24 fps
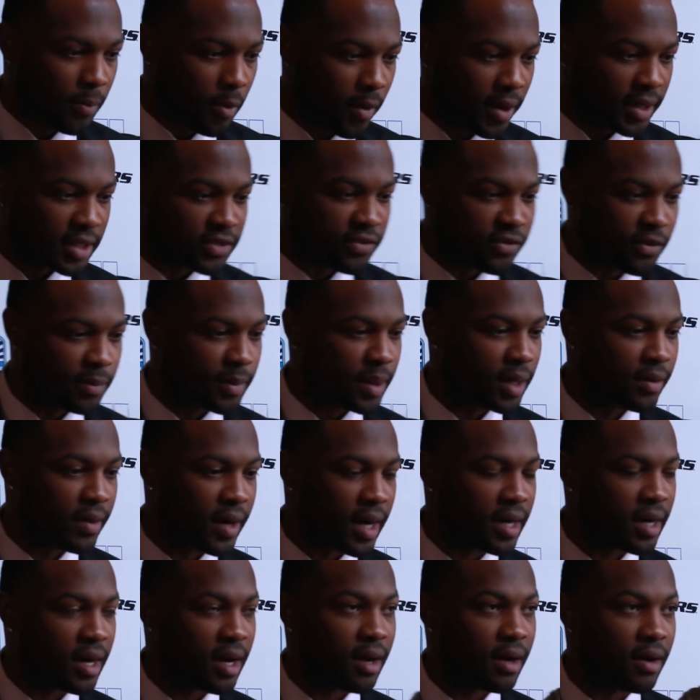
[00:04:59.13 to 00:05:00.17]
points for me
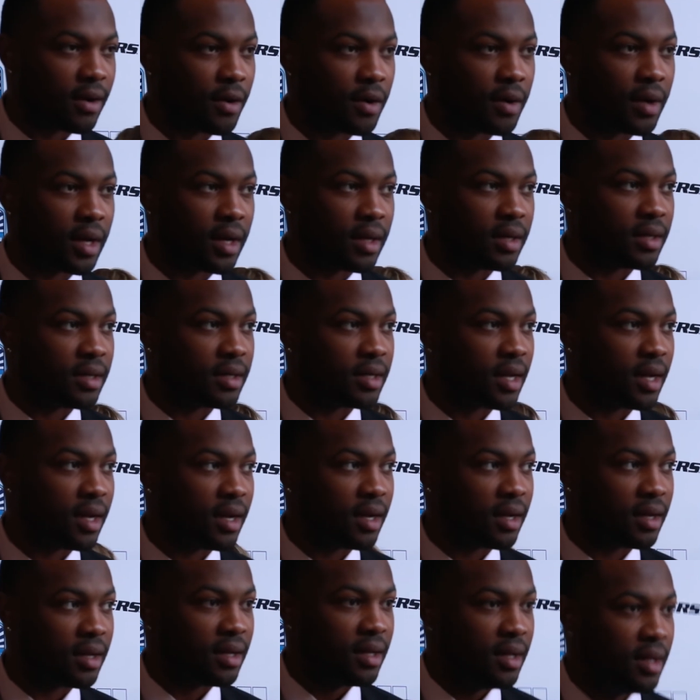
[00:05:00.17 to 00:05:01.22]
right now. And
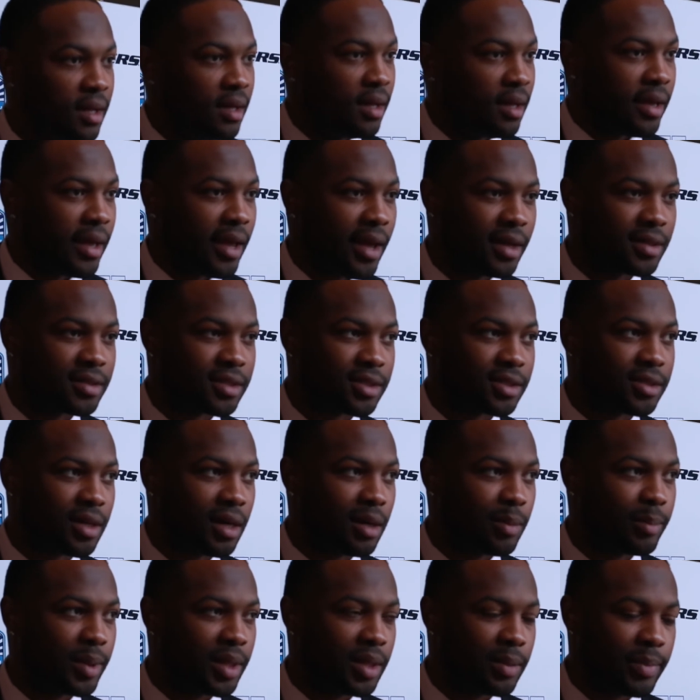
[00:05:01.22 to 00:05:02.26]
just
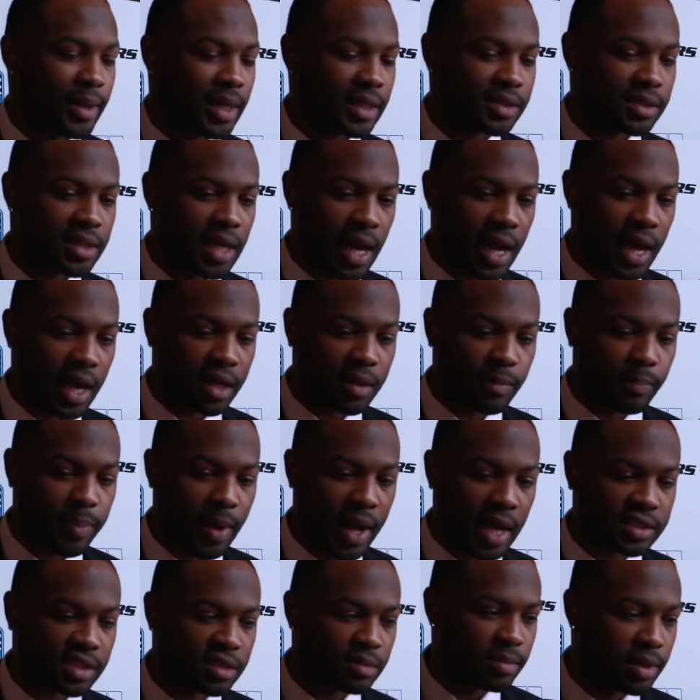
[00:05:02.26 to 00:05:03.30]
trying to be the best guy I can
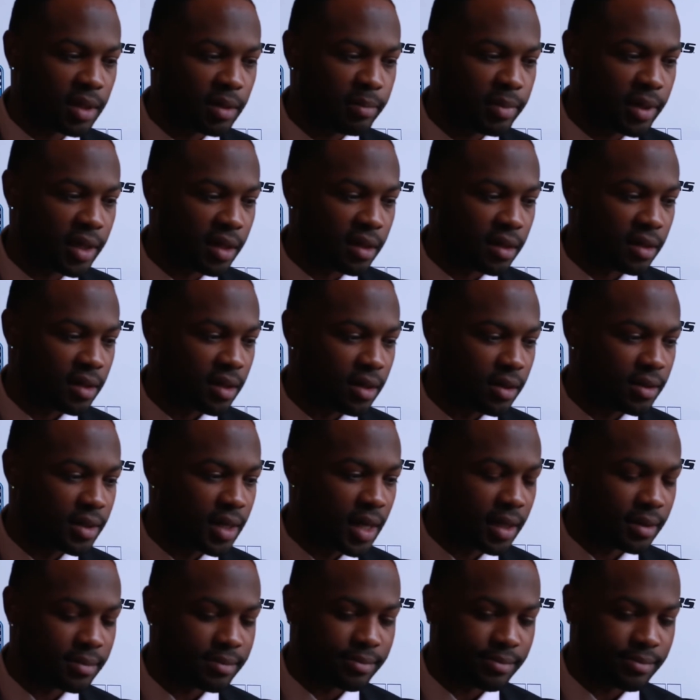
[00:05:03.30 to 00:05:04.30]
possibly be, not